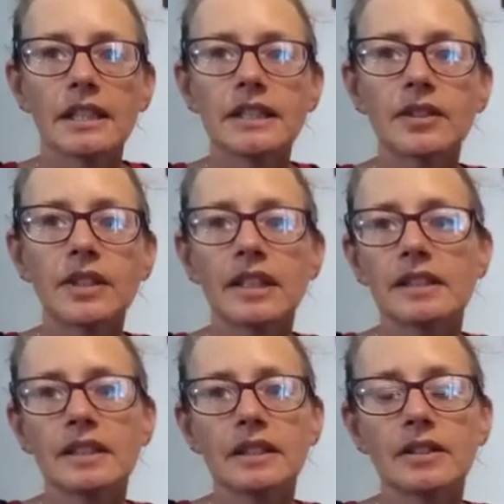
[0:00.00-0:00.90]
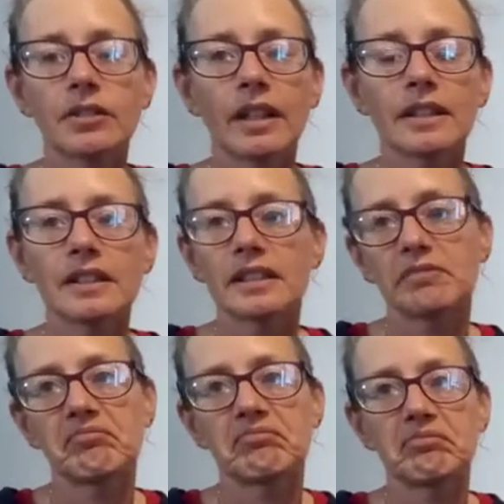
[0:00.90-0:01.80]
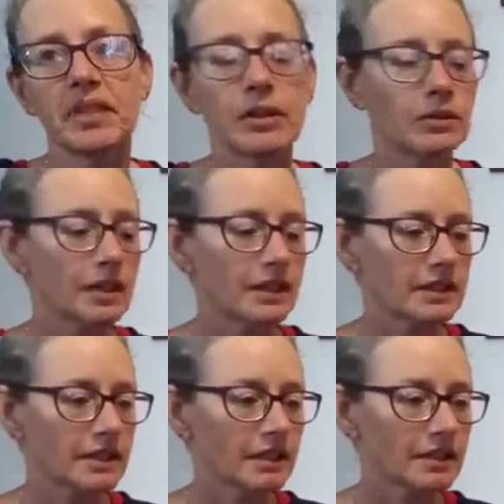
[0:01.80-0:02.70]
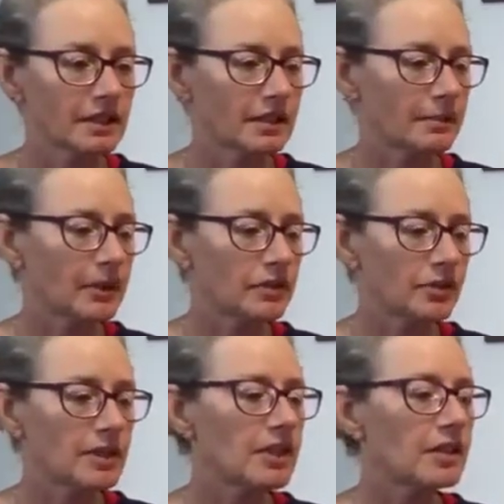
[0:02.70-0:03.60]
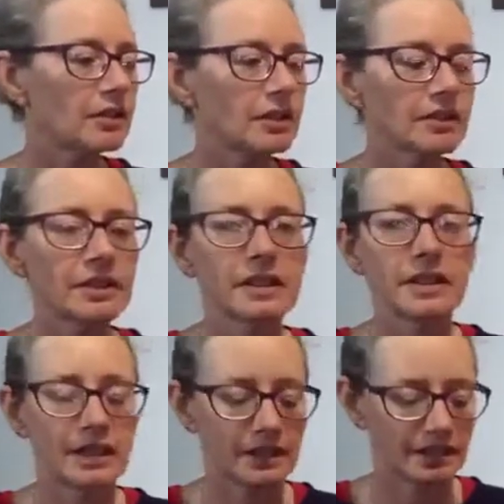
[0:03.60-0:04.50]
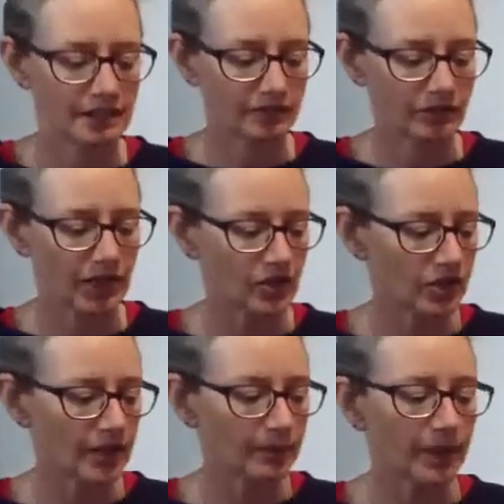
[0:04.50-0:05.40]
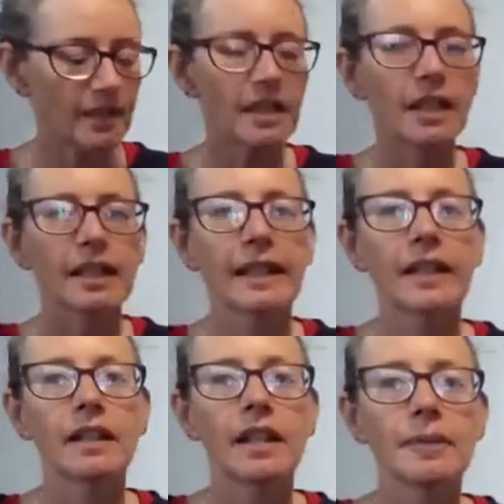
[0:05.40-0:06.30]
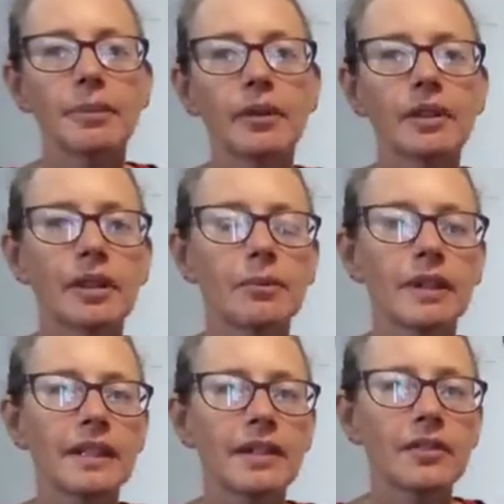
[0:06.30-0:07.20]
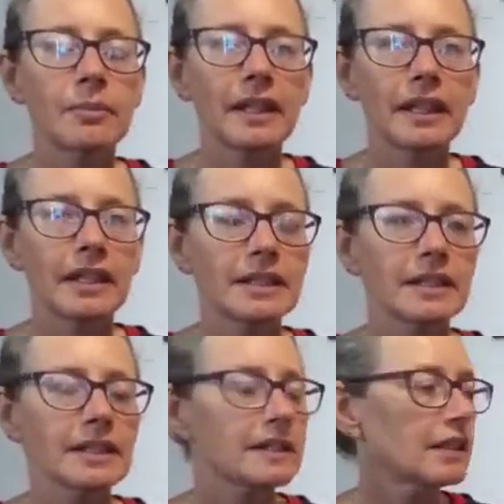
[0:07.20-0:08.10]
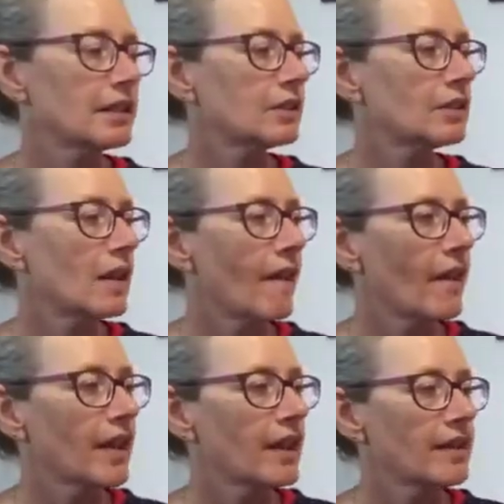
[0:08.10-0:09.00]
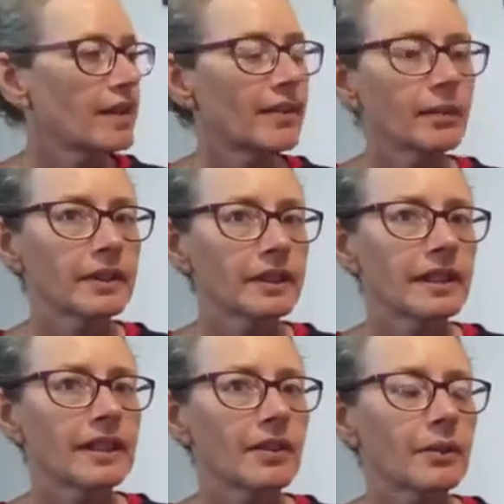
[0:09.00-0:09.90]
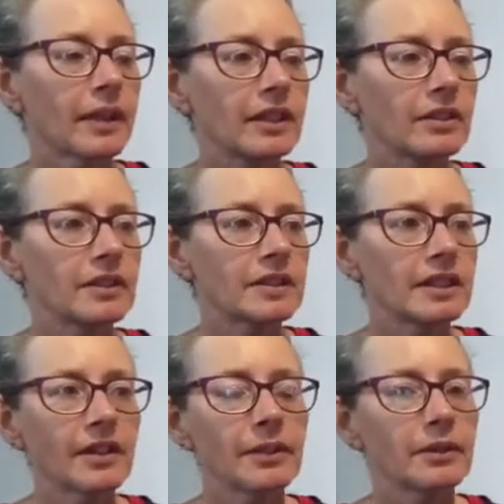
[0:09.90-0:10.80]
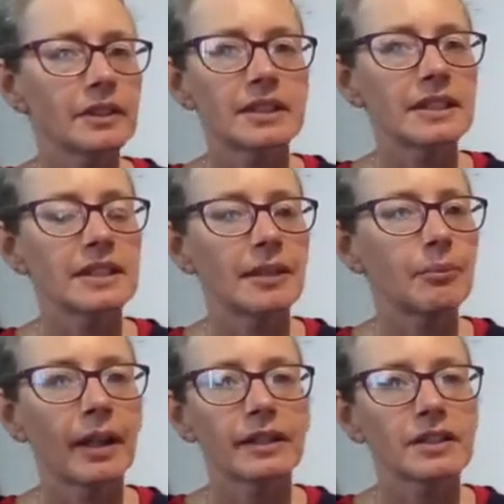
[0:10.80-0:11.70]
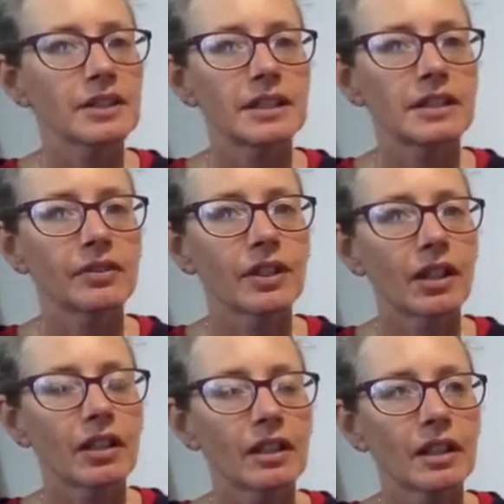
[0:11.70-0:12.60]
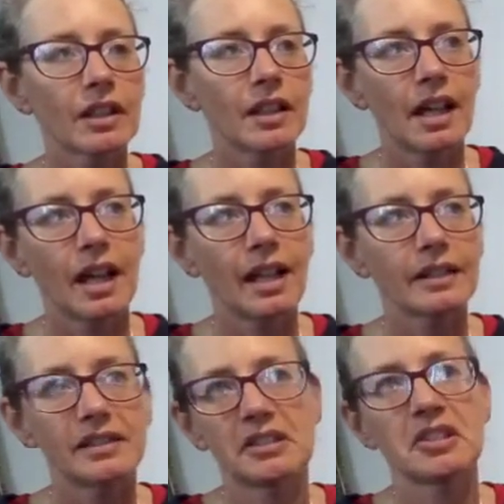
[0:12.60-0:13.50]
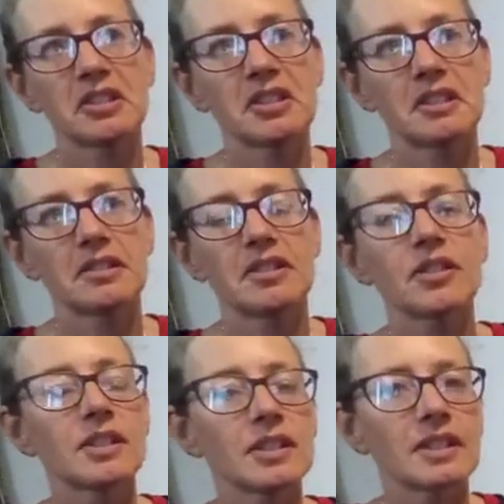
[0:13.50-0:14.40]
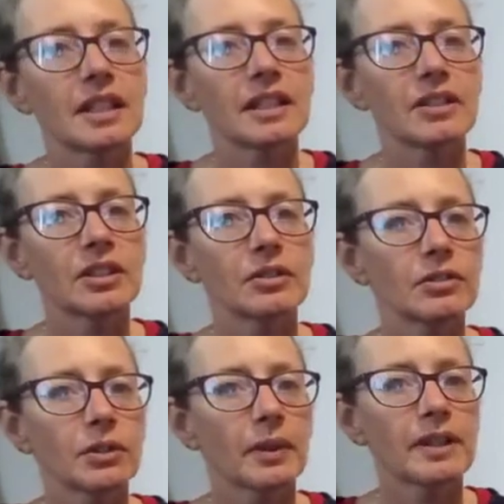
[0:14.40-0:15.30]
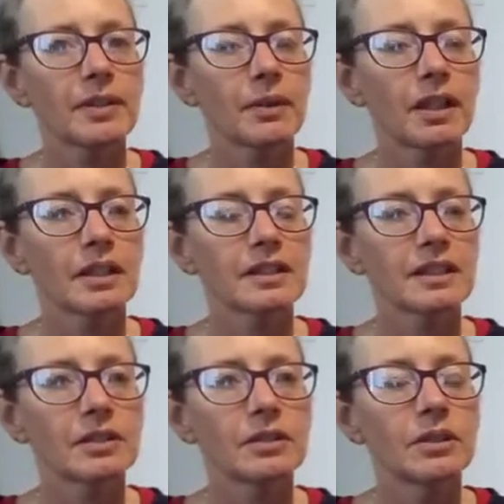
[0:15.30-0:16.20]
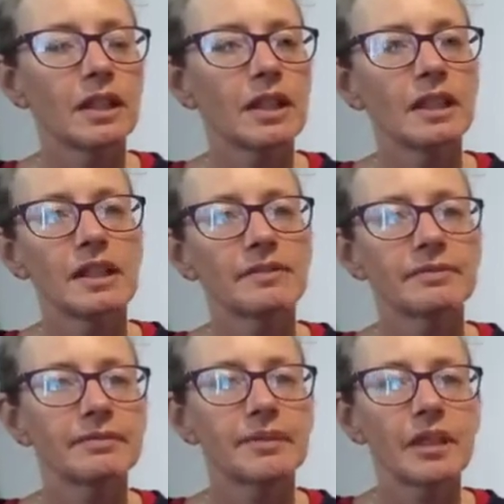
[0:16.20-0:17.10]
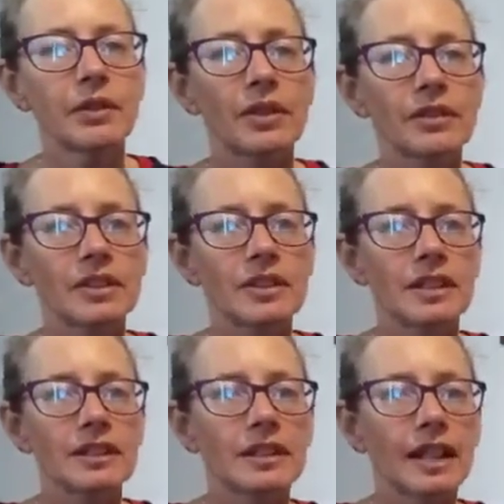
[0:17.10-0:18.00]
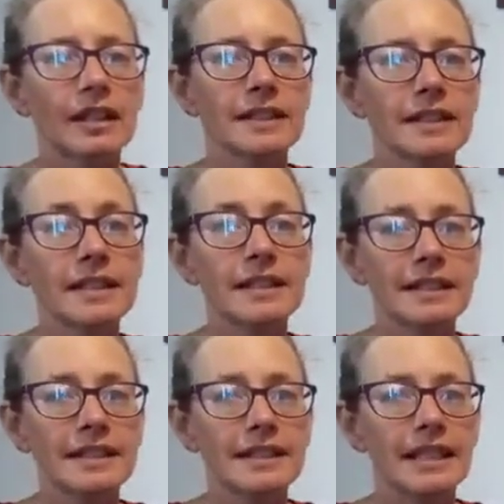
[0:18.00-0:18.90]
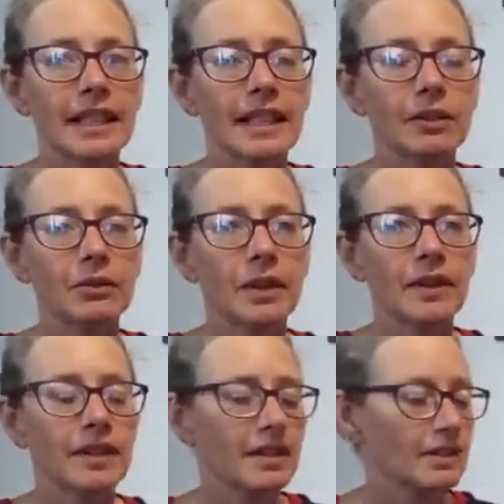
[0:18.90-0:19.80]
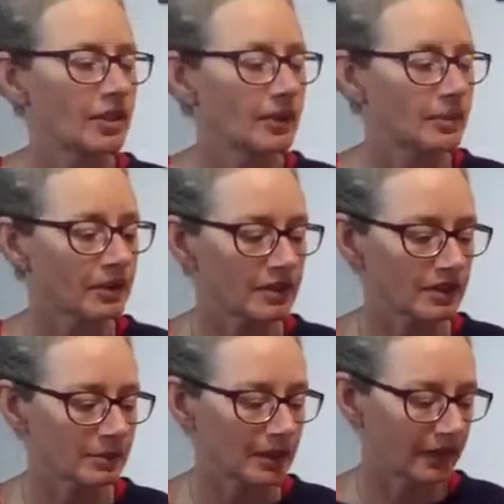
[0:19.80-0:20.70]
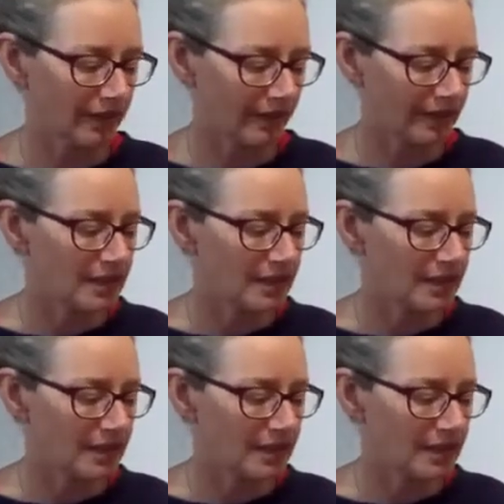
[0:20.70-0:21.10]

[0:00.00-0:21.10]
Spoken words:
So this is grand, you know, it costs about 20 euros. It's dead cheap. Like, I bought a couple of these for my kids, so this I think is quite good. The other one's the same brand, just a different colour, and it just doesn't stay in tune quite as well. So, you know, there just isn't that consistency with the cheaper instruments.